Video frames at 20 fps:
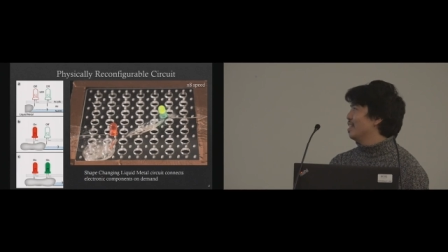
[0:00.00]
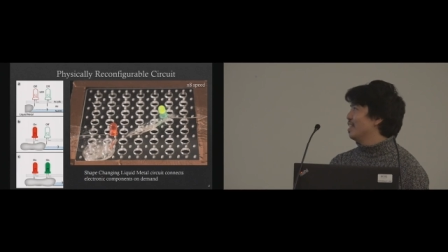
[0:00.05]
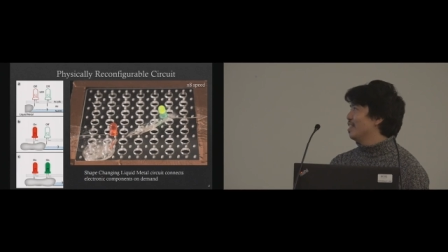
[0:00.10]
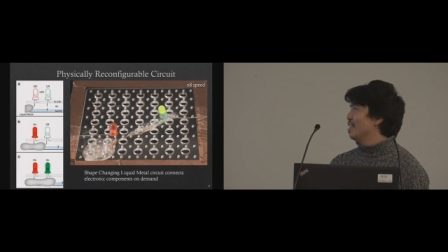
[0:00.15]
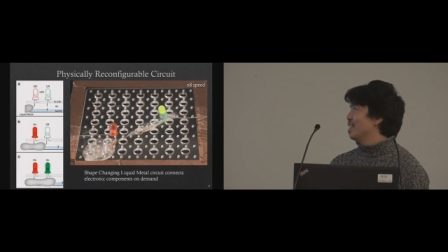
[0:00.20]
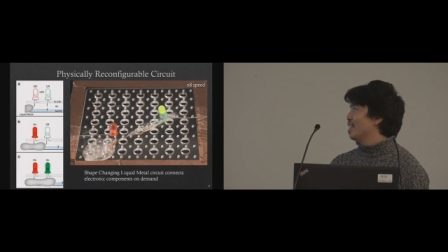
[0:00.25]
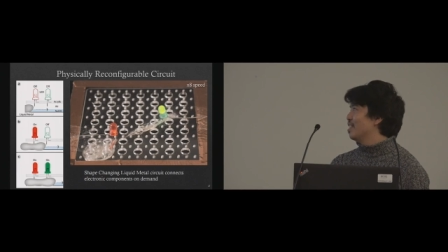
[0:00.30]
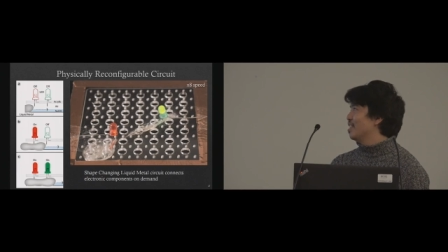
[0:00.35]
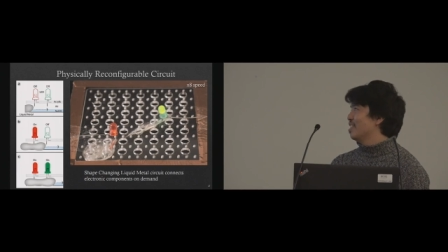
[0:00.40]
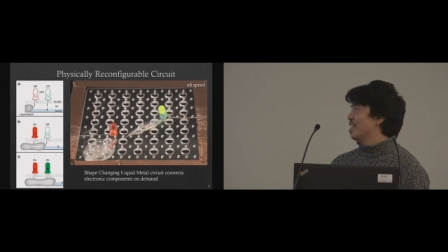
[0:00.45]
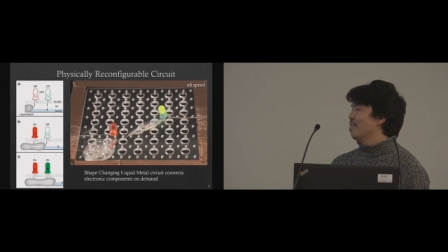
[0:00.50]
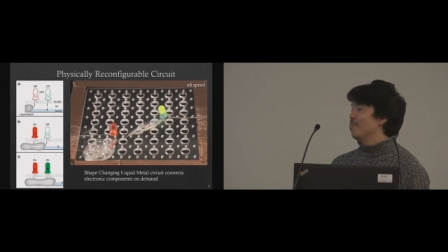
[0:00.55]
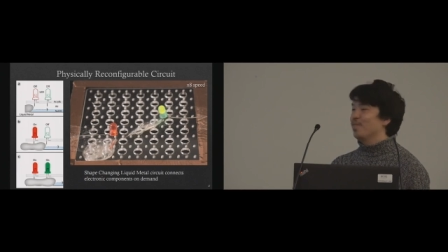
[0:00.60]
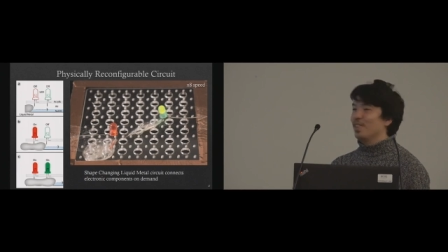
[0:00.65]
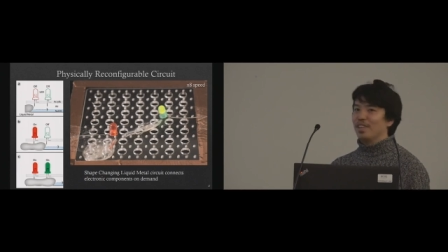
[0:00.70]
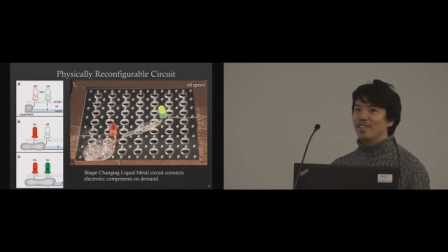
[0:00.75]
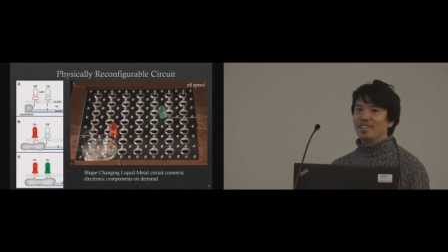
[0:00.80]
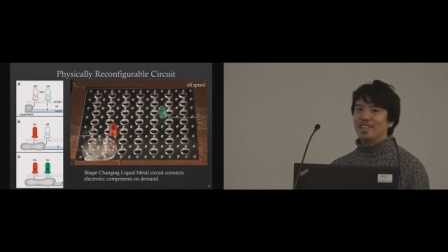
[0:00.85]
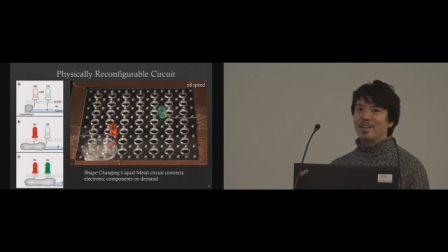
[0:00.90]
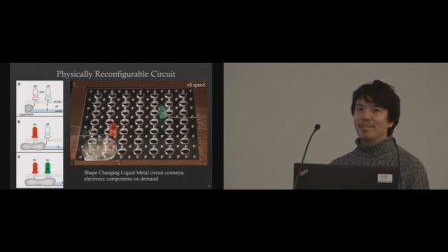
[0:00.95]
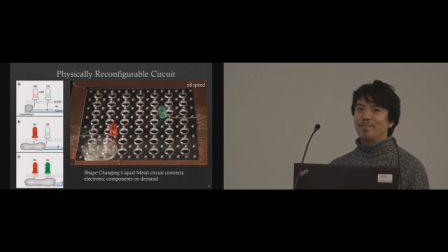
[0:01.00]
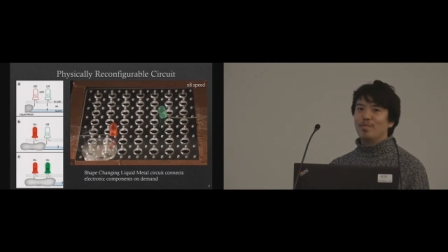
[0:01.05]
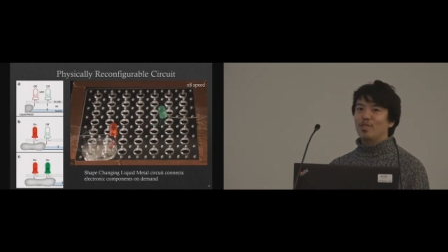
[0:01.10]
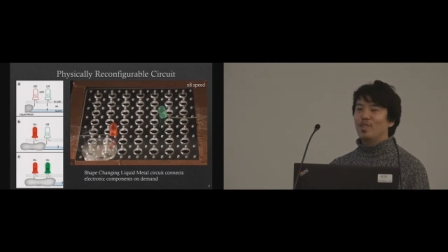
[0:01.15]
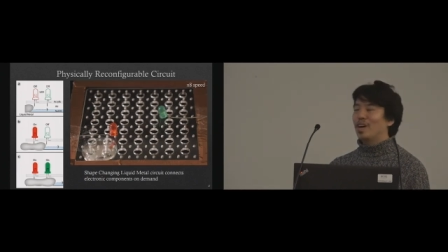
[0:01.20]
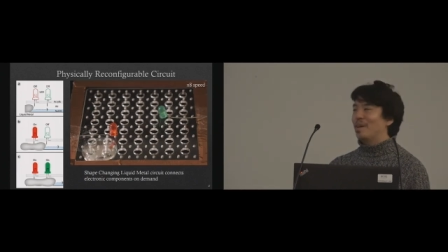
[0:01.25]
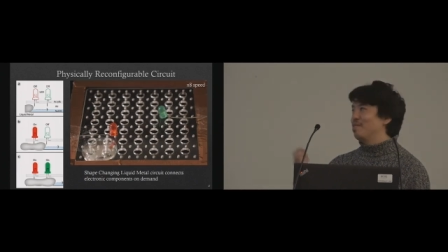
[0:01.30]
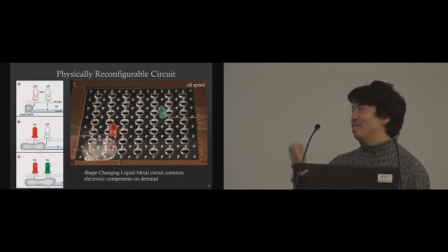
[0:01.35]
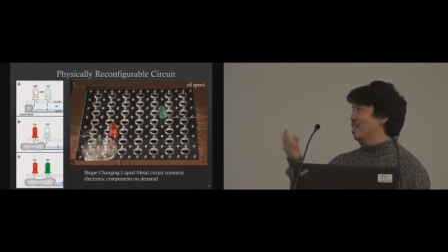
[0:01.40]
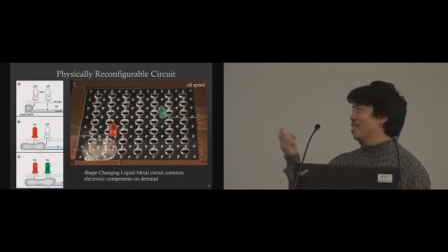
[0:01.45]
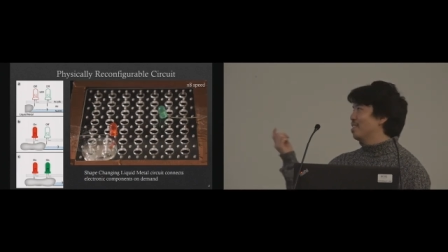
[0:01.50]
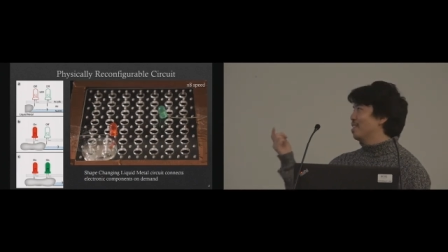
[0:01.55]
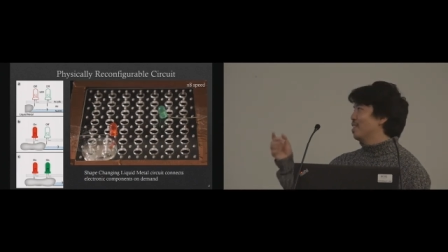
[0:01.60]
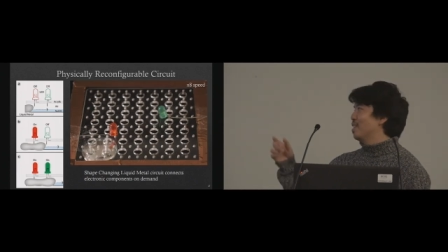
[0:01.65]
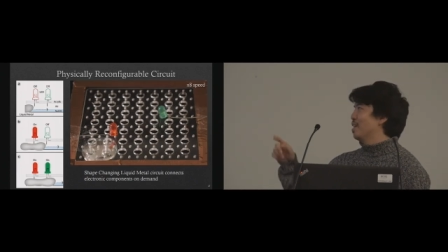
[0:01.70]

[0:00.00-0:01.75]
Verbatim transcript: This is just a simple example. I'm just